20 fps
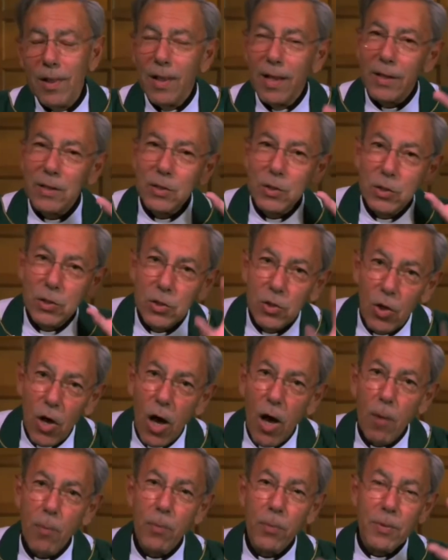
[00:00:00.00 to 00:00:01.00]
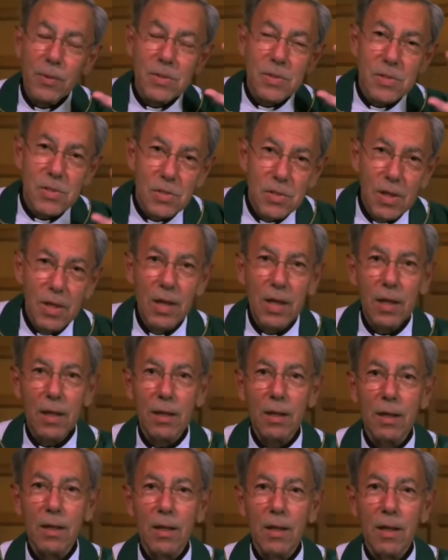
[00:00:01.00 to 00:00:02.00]
stop sinning.
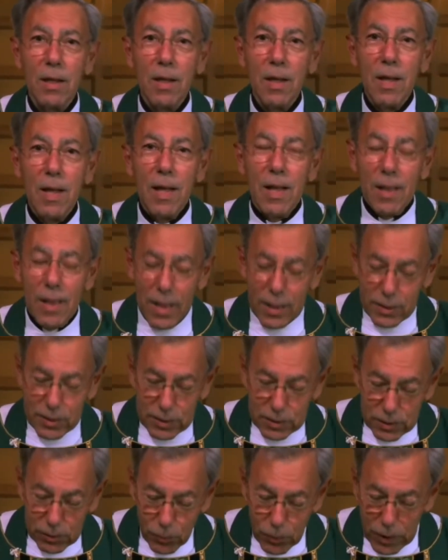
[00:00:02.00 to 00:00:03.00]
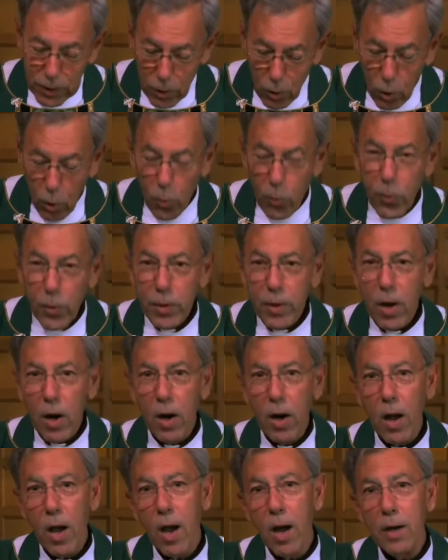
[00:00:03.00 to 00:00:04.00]
Let's reopen our
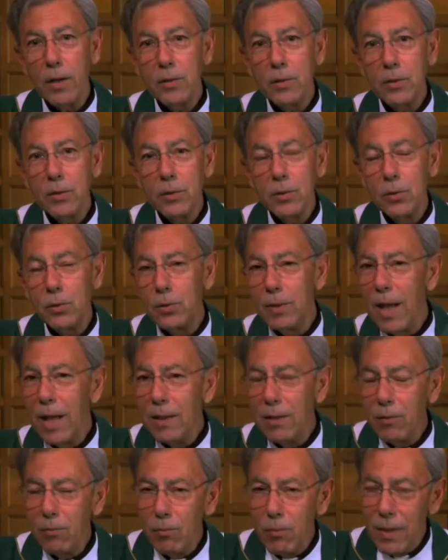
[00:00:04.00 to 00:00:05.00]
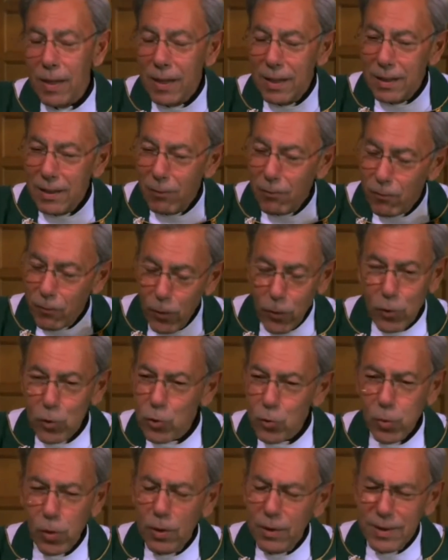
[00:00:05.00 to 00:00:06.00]
hearts to not the
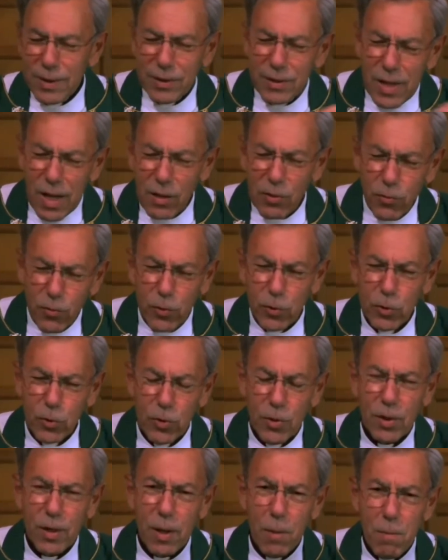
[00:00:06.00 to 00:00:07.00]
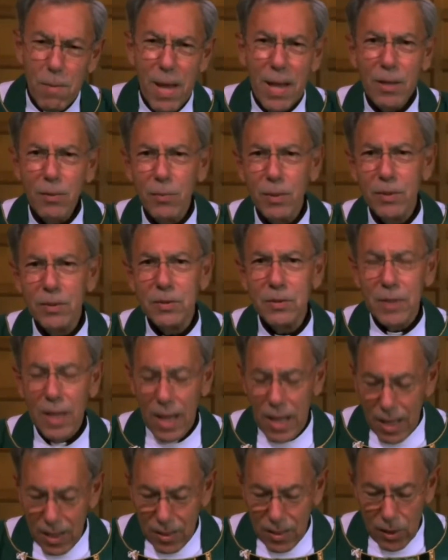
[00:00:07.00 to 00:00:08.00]
virtual, they're not virtual, they're commandments,
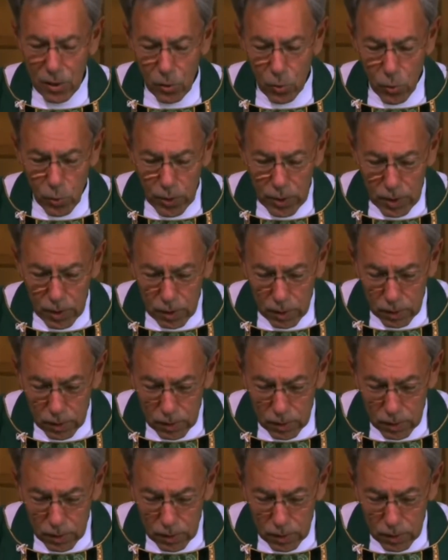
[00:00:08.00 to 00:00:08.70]
and they're real.